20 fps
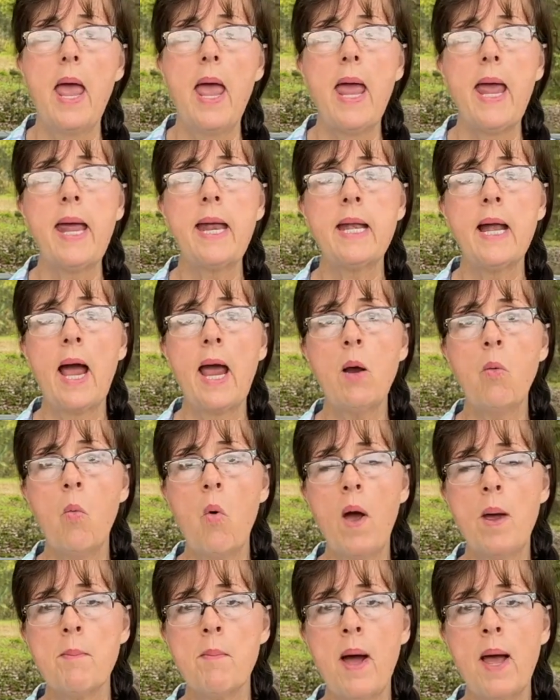and I
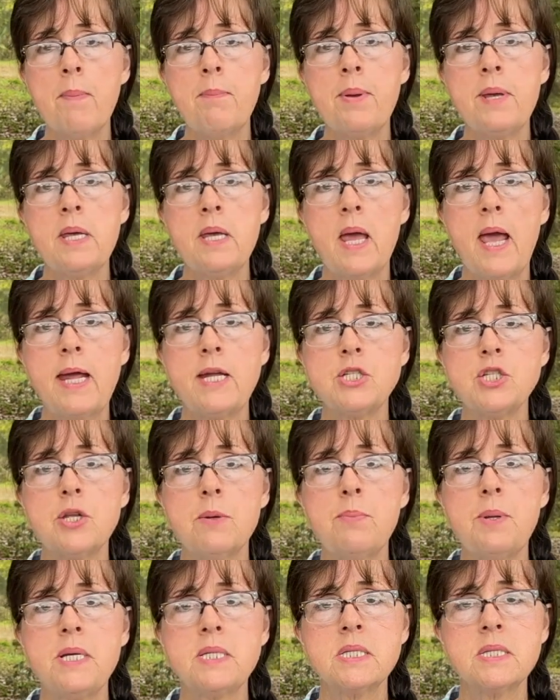want my pH to
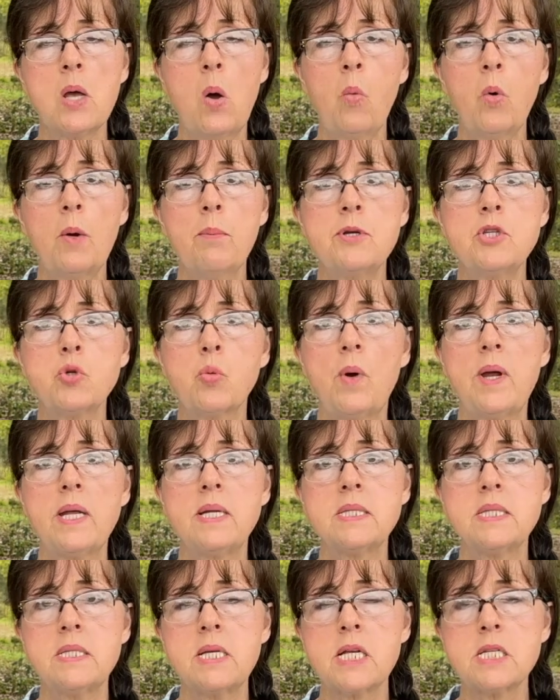be somewhere between
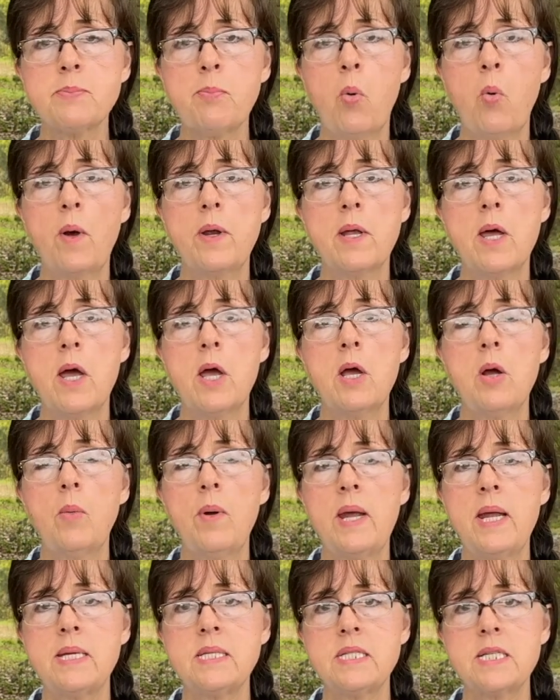6.0
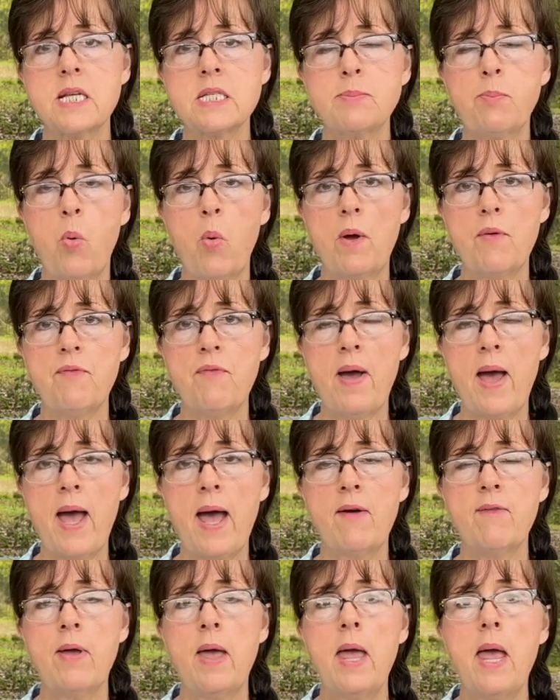and
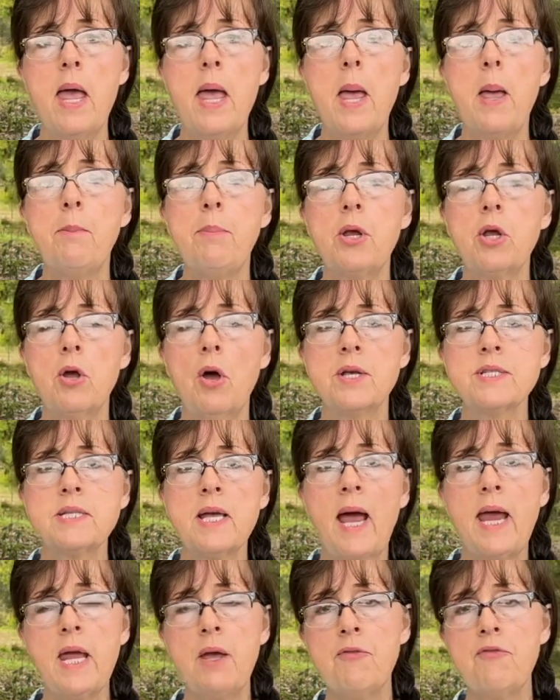6.5. because
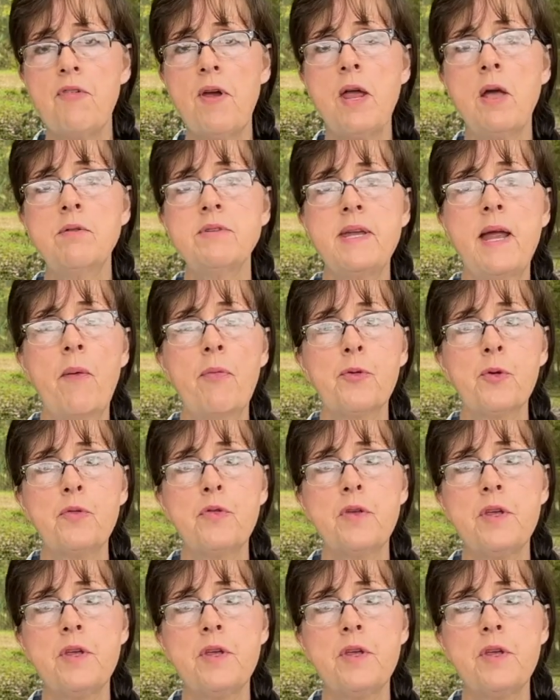I have found down through the